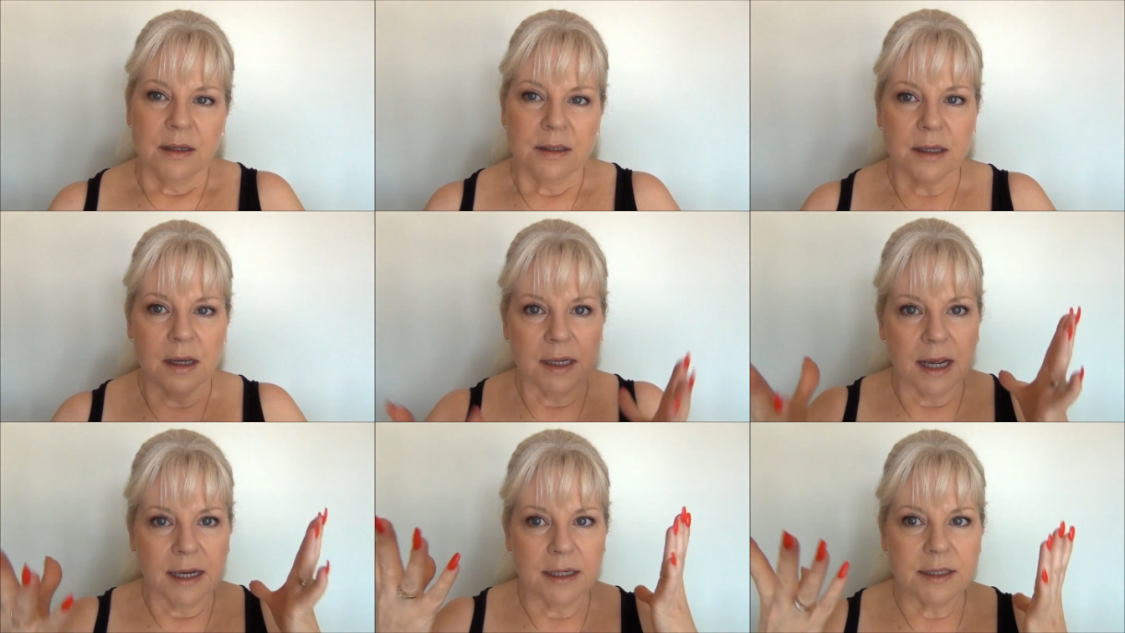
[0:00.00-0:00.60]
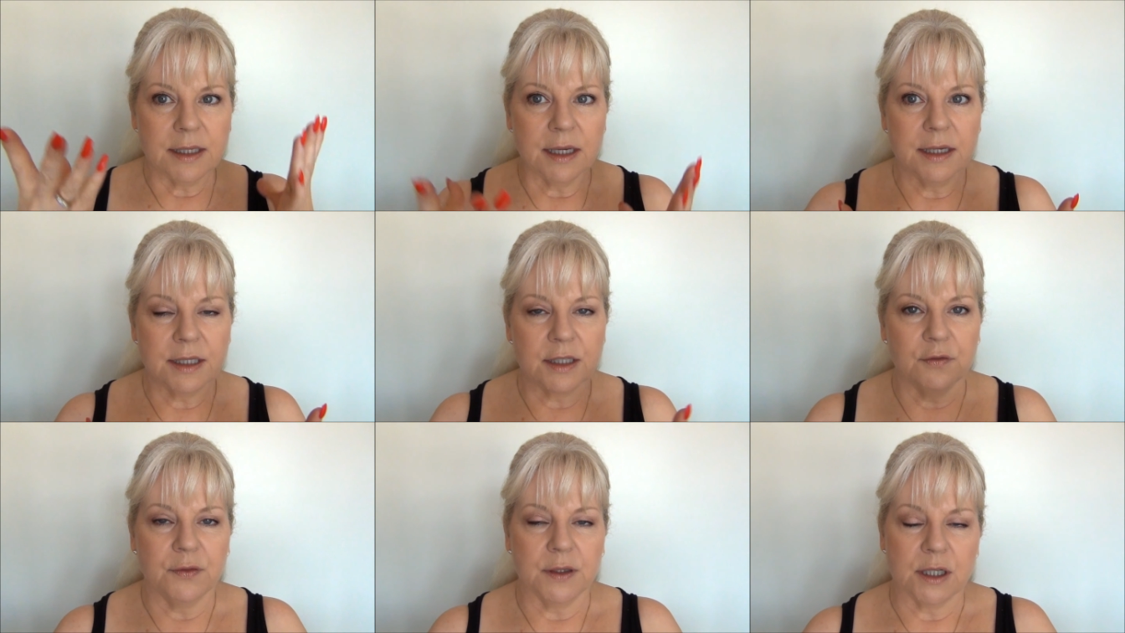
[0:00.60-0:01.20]
So ladies,
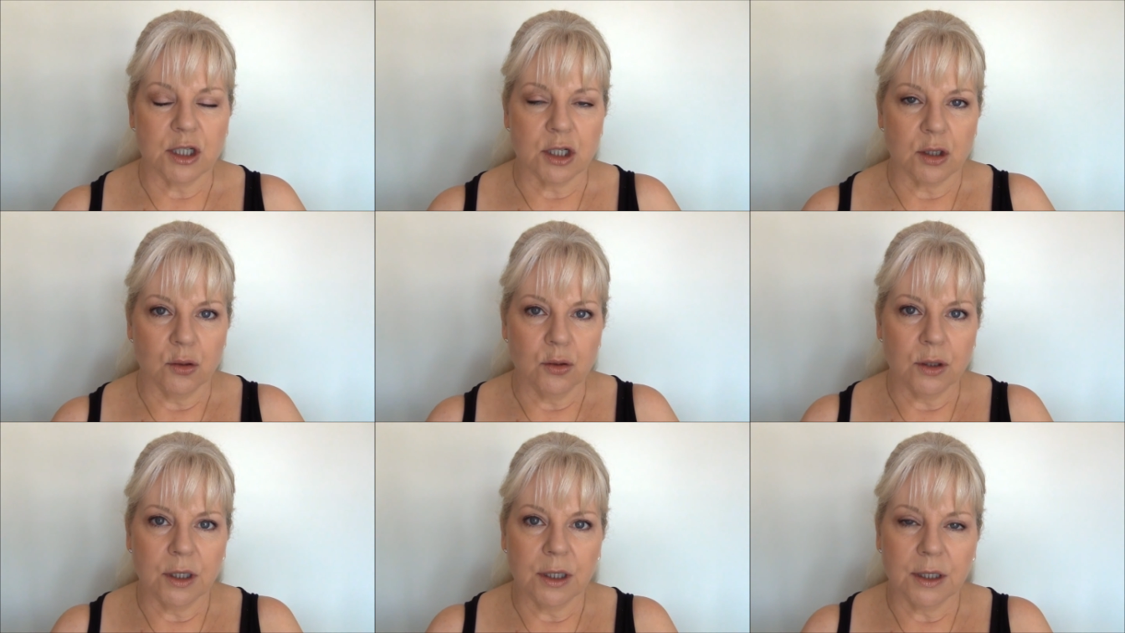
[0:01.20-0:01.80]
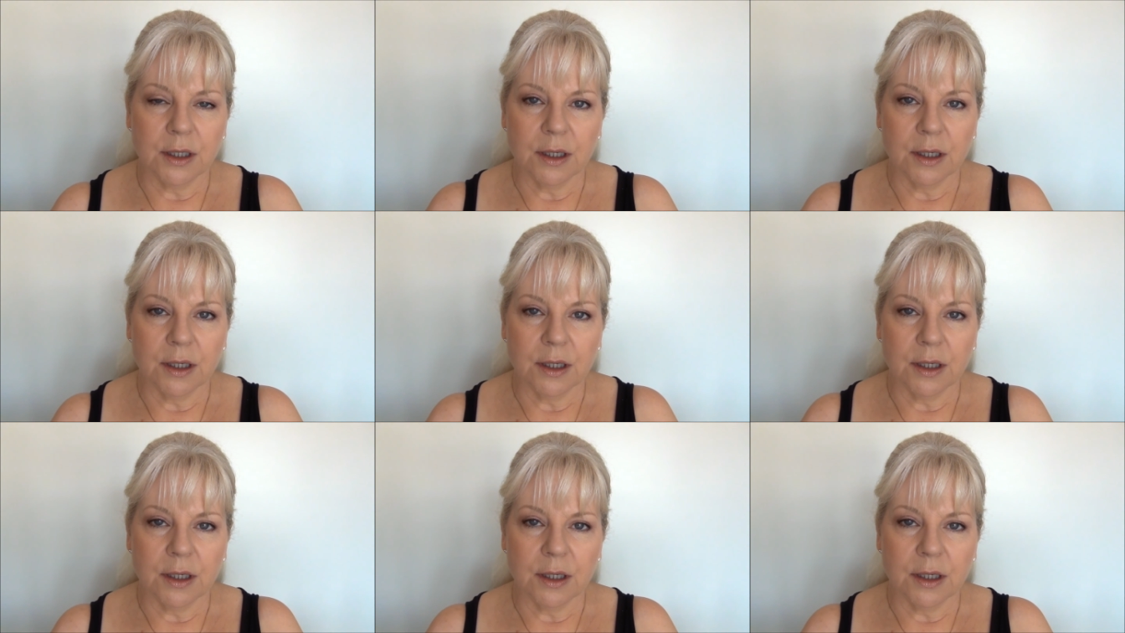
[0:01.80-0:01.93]
here's the finished look.